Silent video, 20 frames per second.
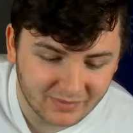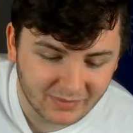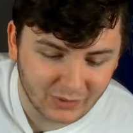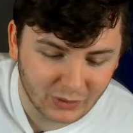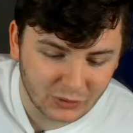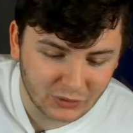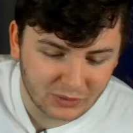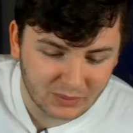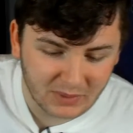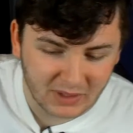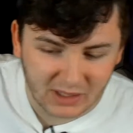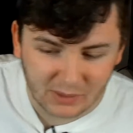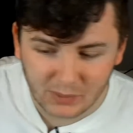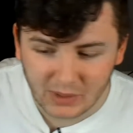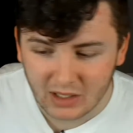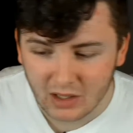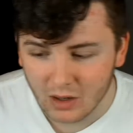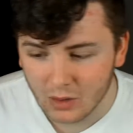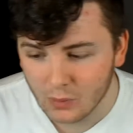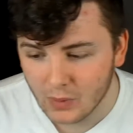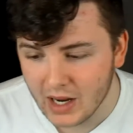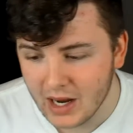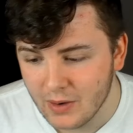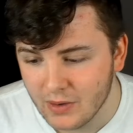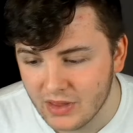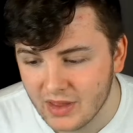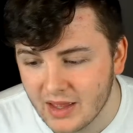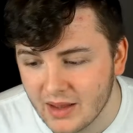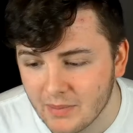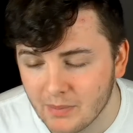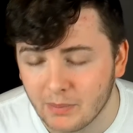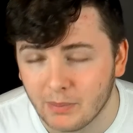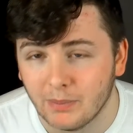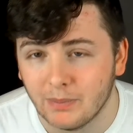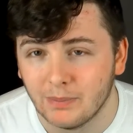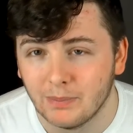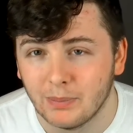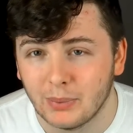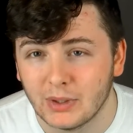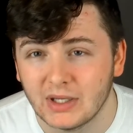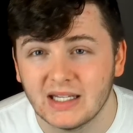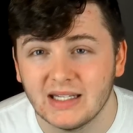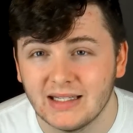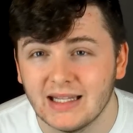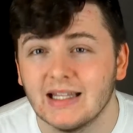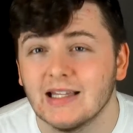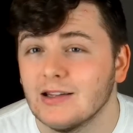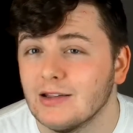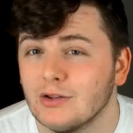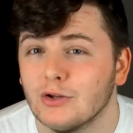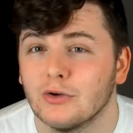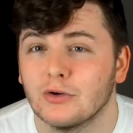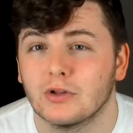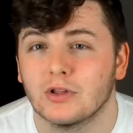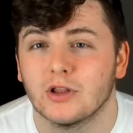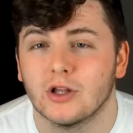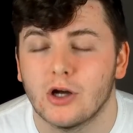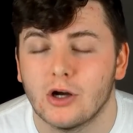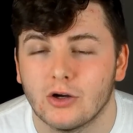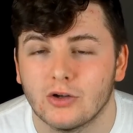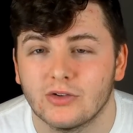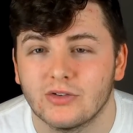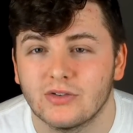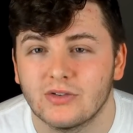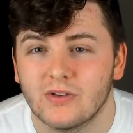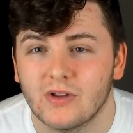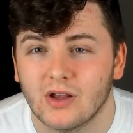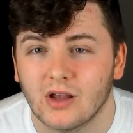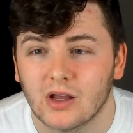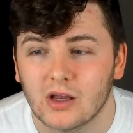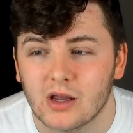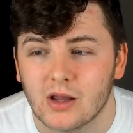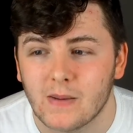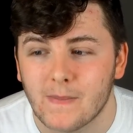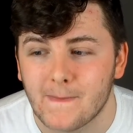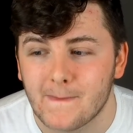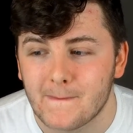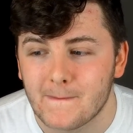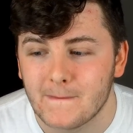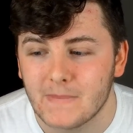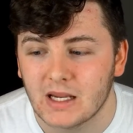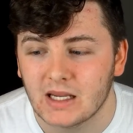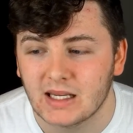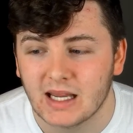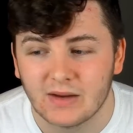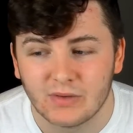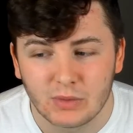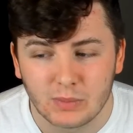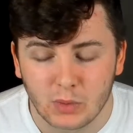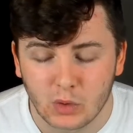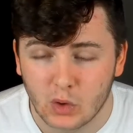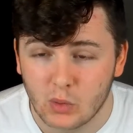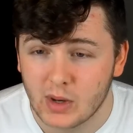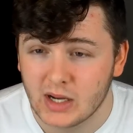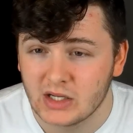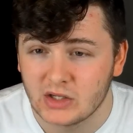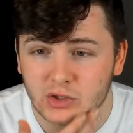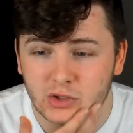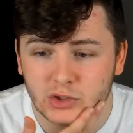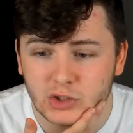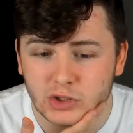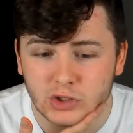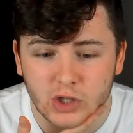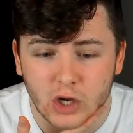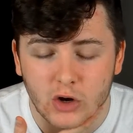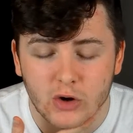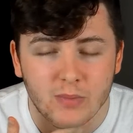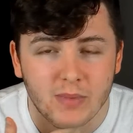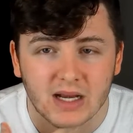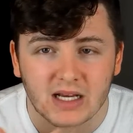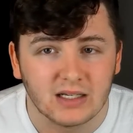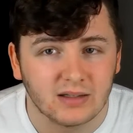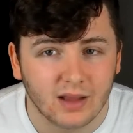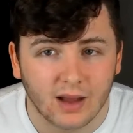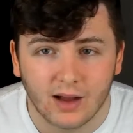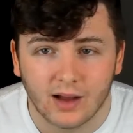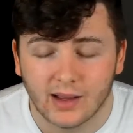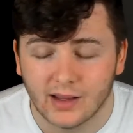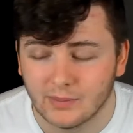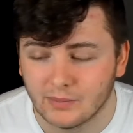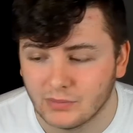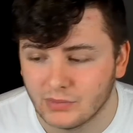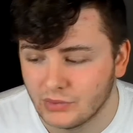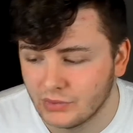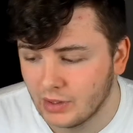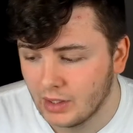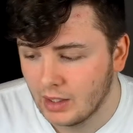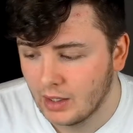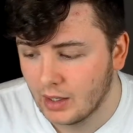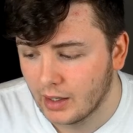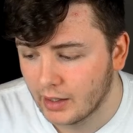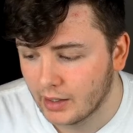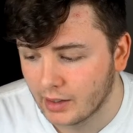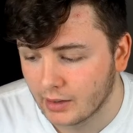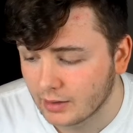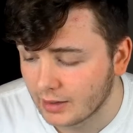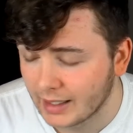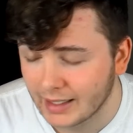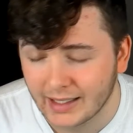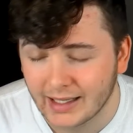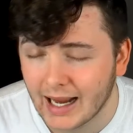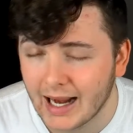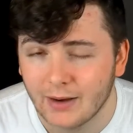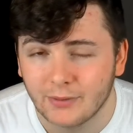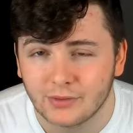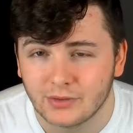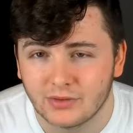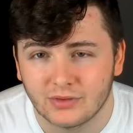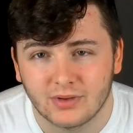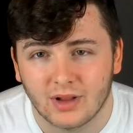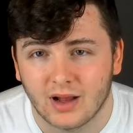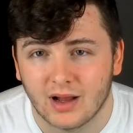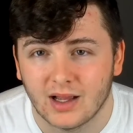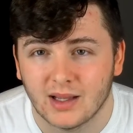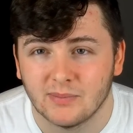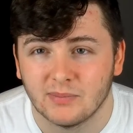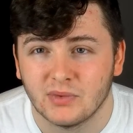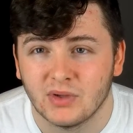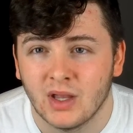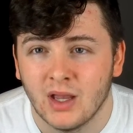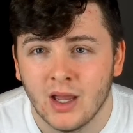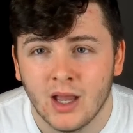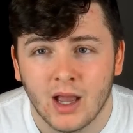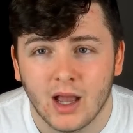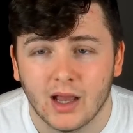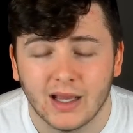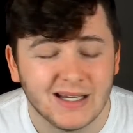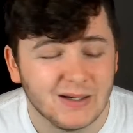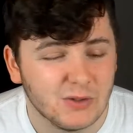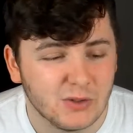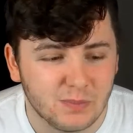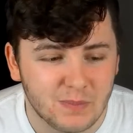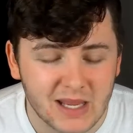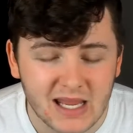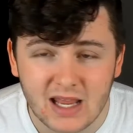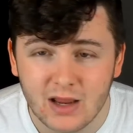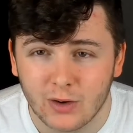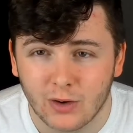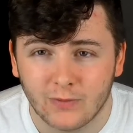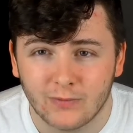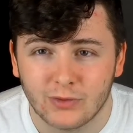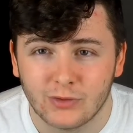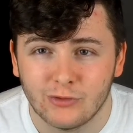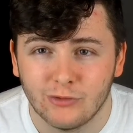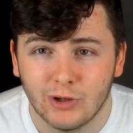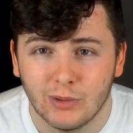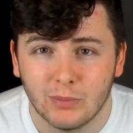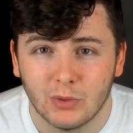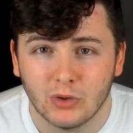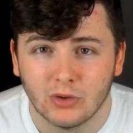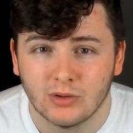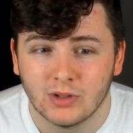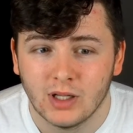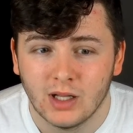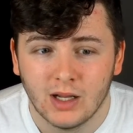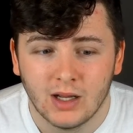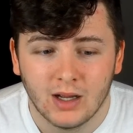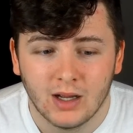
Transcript: Ultimately, we got away with it, but he did look lost. He gave the ball away so many times, like countless times. He was beaten off the dribble.